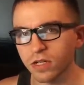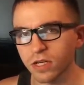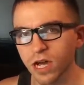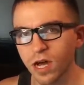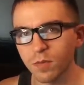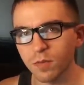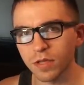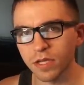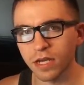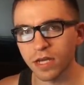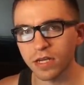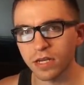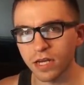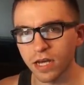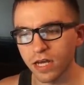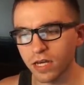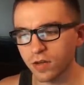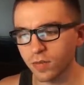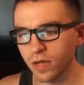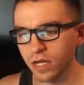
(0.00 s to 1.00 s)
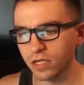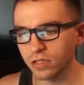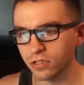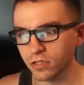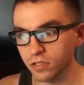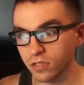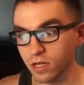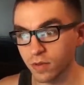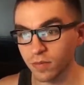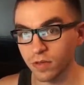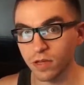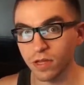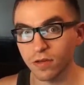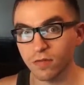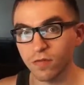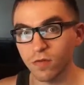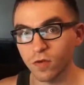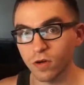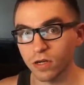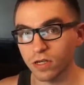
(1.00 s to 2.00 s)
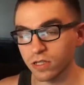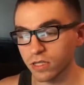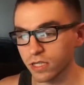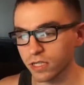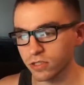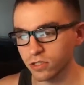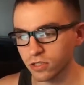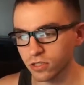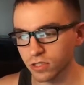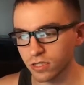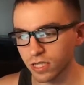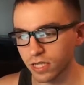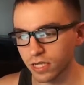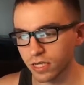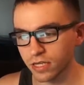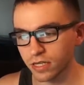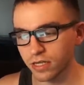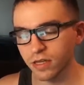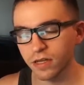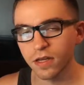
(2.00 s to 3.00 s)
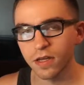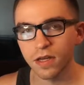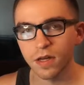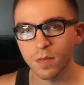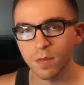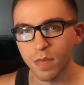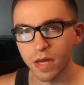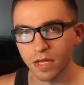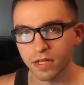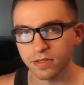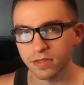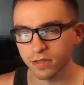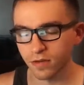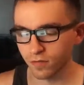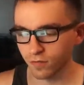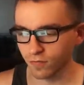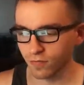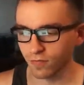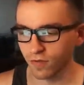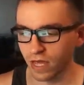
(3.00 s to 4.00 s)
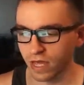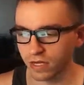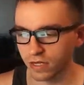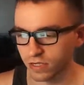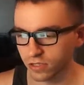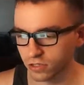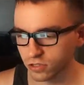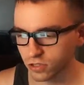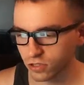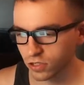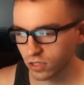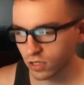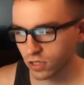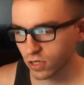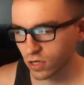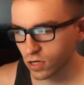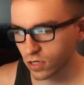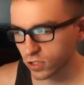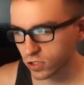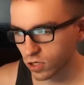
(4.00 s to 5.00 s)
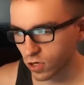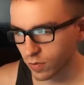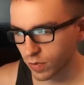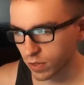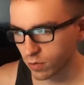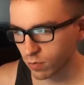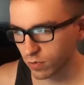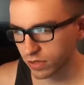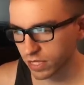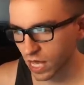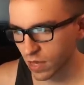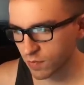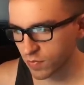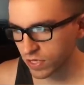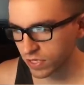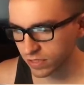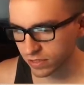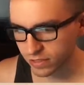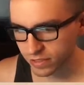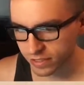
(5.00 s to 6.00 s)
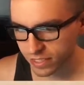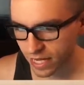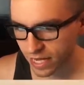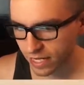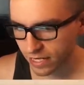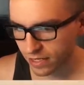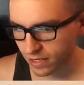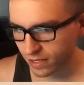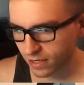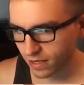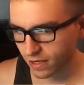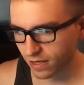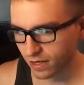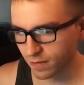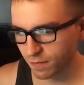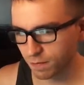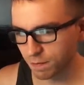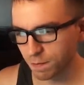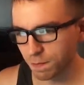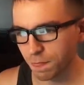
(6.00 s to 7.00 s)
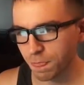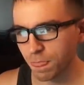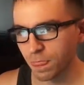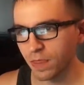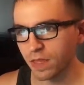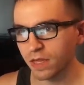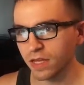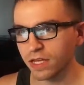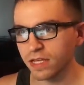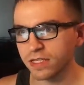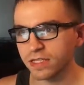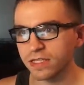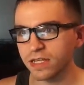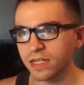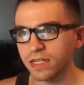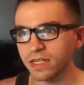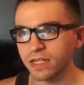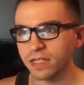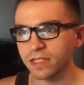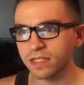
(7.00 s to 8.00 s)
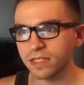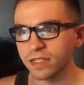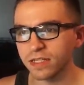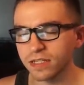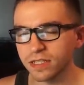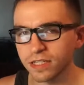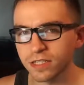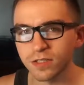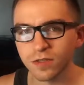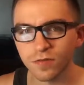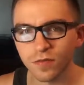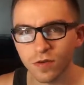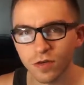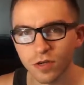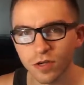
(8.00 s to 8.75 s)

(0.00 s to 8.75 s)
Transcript: complicated animation. I mean, like for a glitch to like make itself vanish. So I mean, with that being said, is it a teaser for a